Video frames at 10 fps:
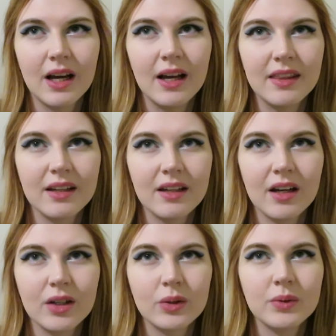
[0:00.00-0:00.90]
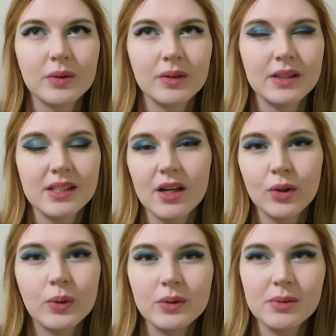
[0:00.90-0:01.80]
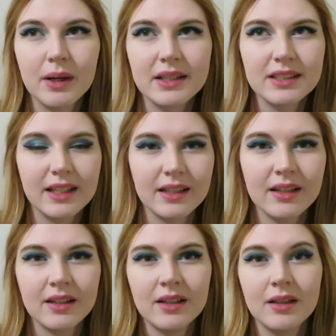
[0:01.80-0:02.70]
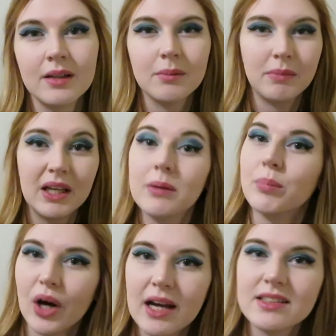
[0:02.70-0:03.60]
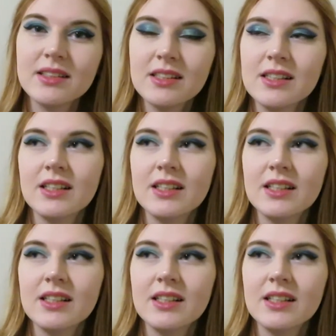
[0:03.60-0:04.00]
I think it's her coursework to like make a brand.